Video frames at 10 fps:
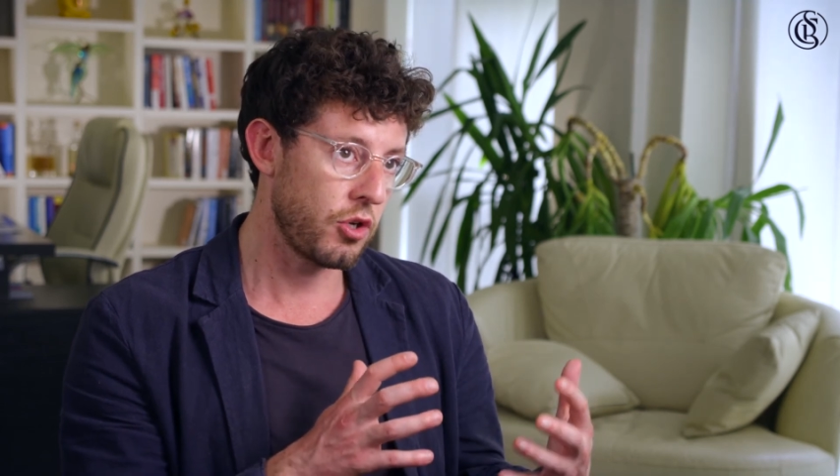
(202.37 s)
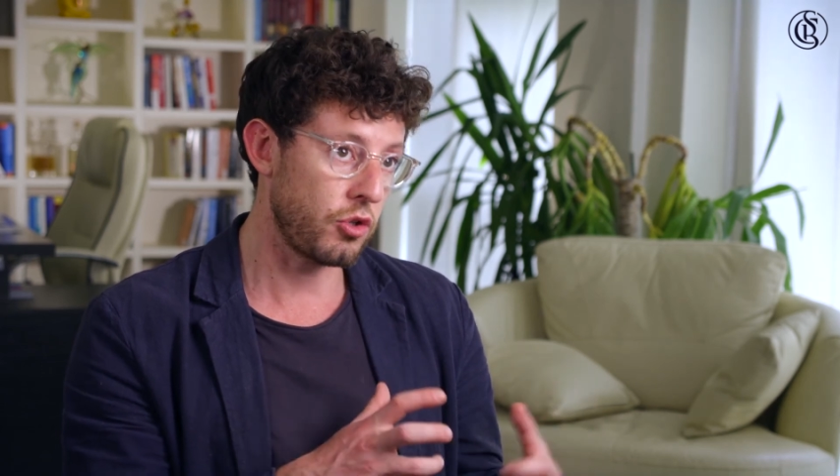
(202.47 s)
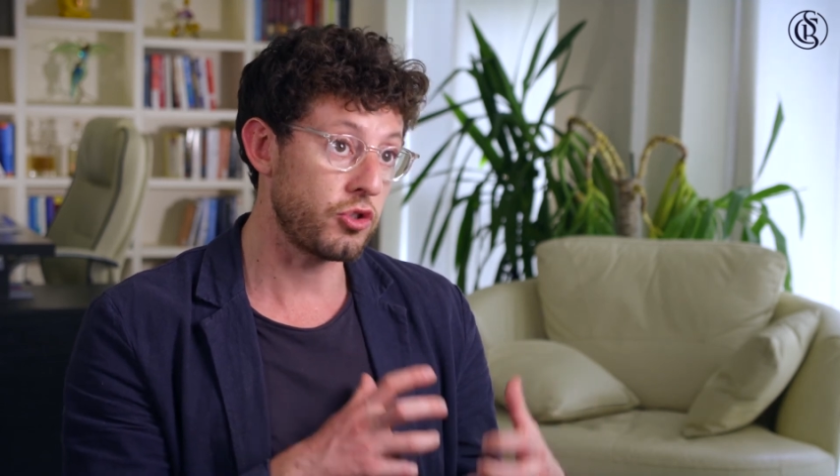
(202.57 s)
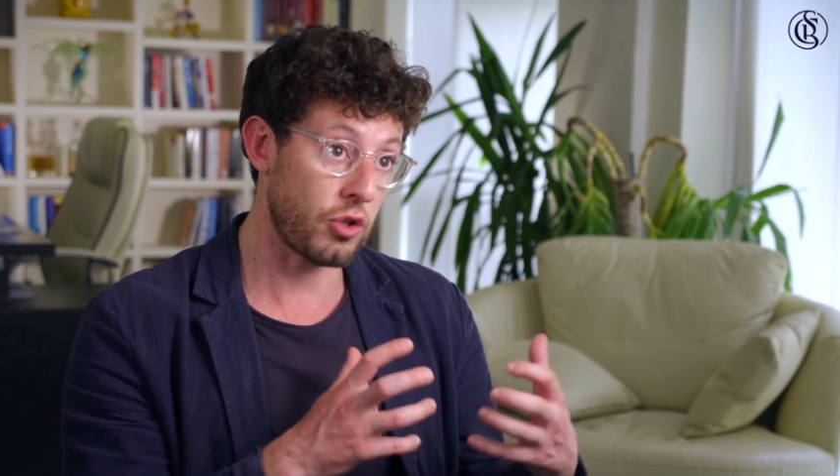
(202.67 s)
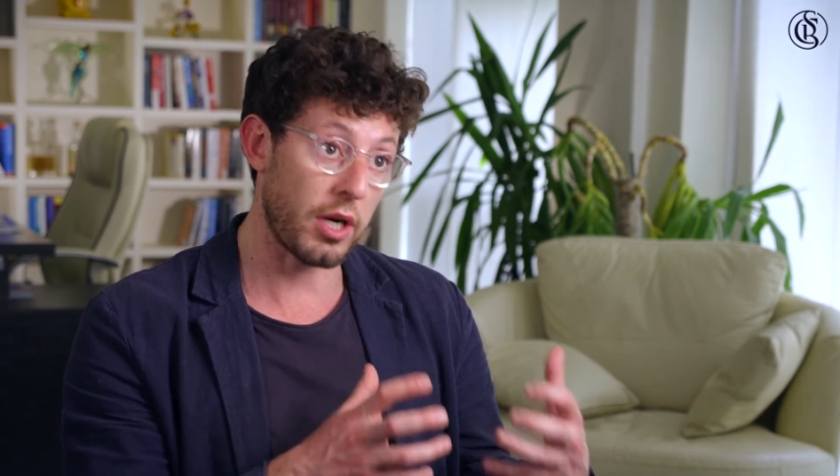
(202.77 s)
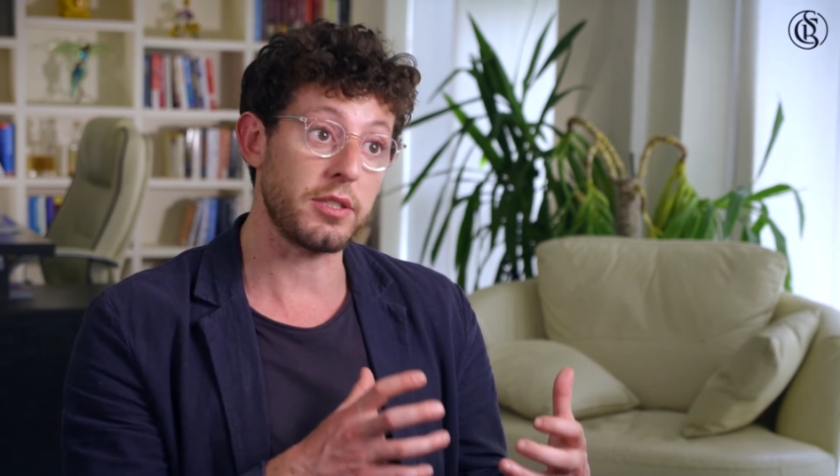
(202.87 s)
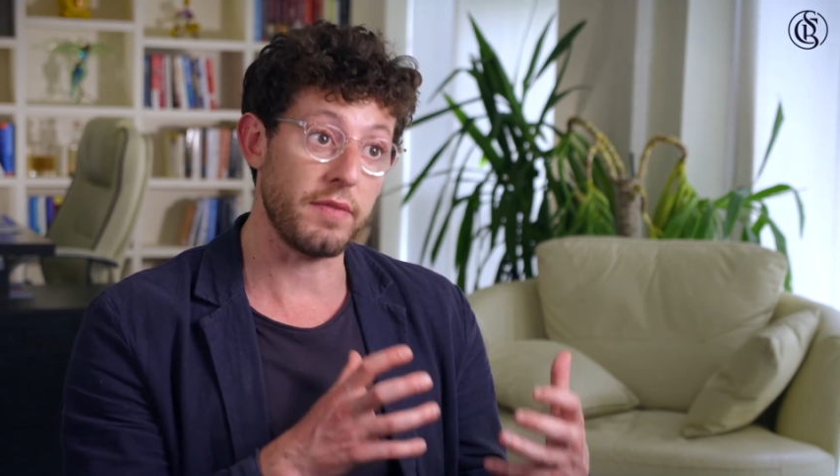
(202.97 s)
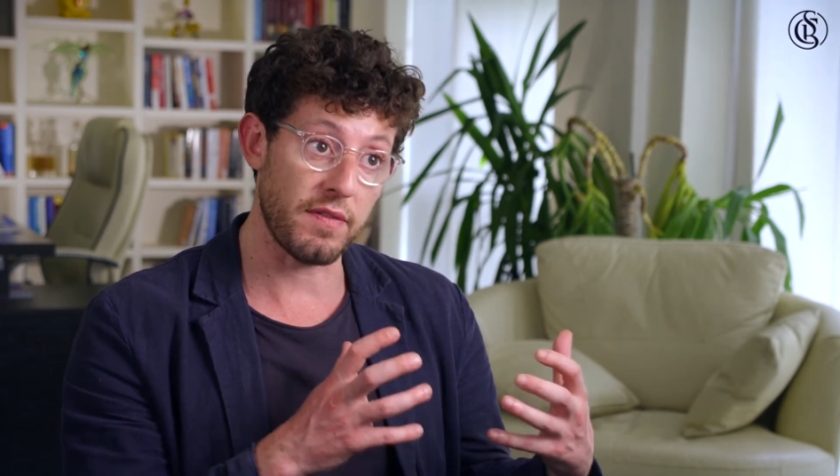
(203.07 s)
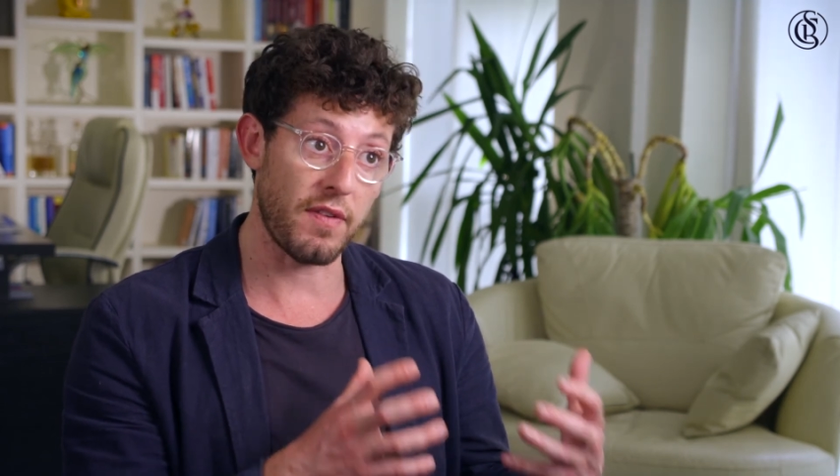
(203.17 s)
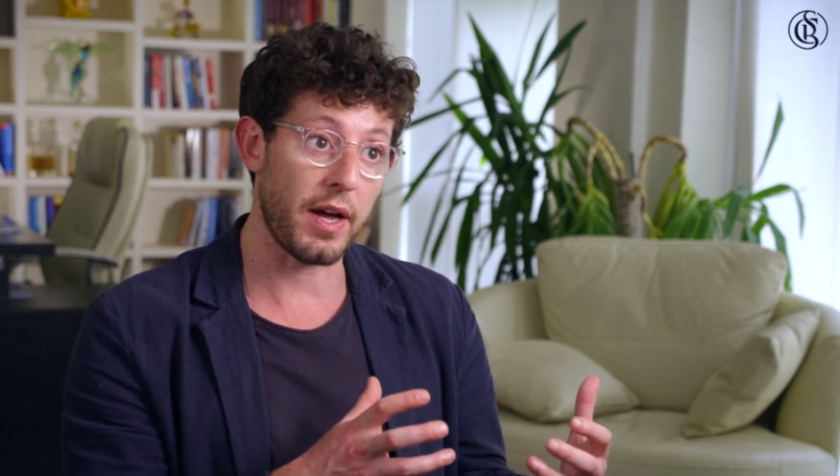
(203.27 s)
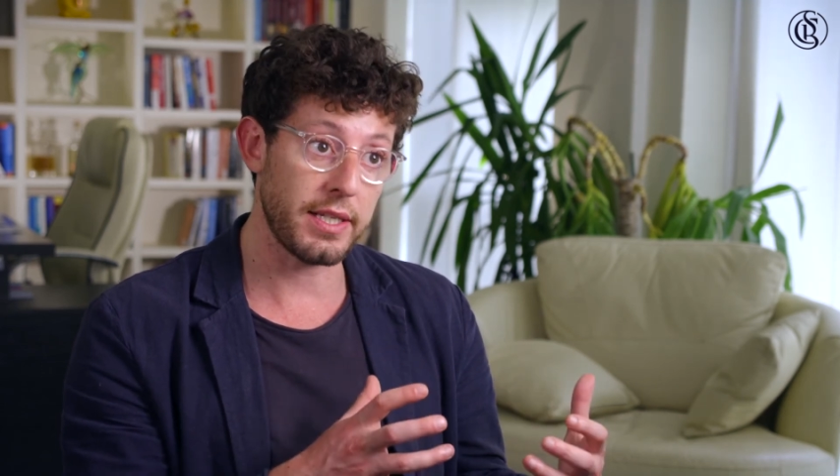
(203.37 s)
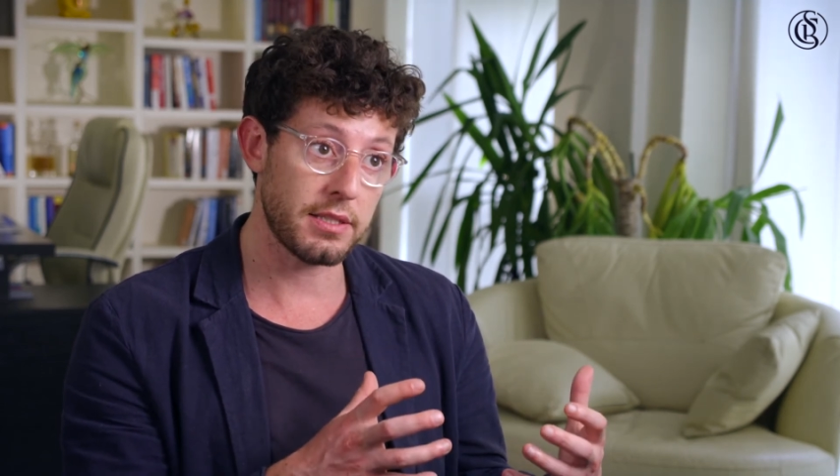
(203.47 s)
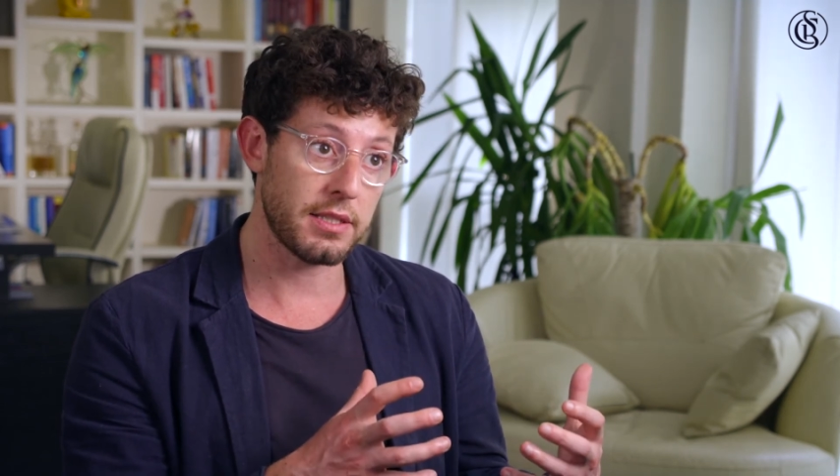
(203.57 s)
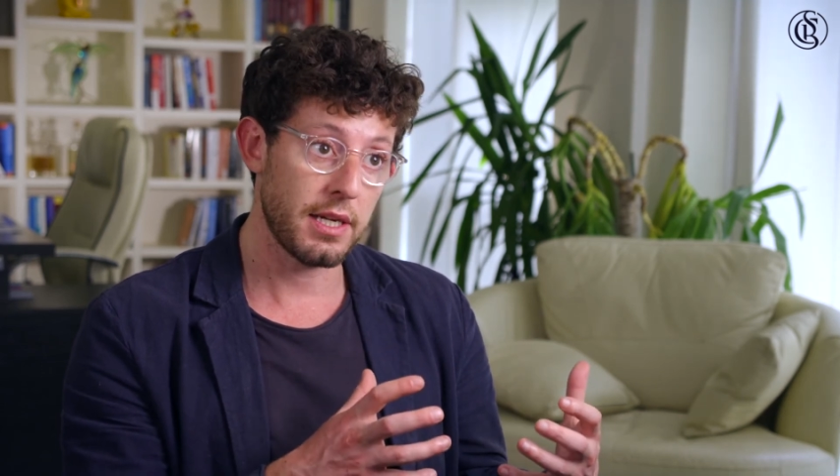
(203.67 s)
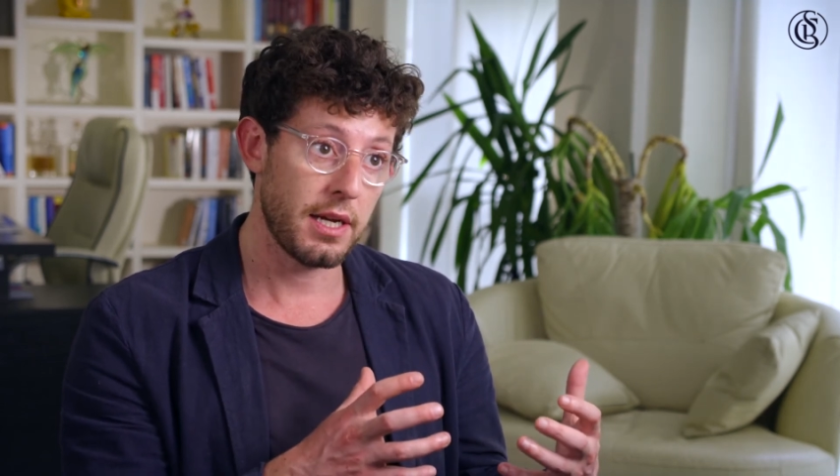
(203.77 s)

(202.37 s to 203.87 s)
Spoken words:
constructive advice.